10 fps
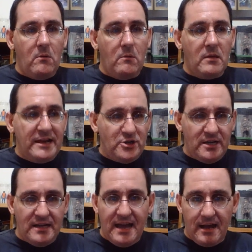like
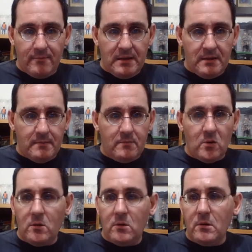Gene Hackman
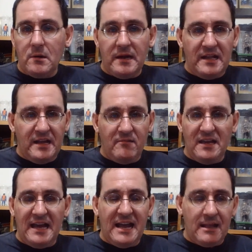or any of
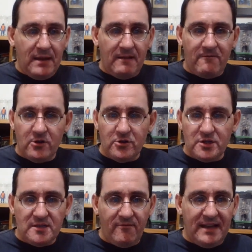the animated
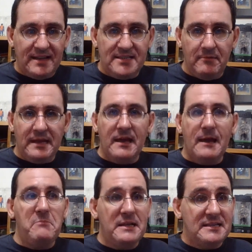versions of Lex that we
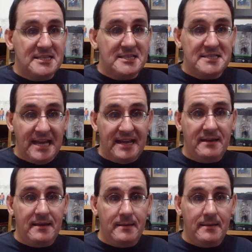got. But instead,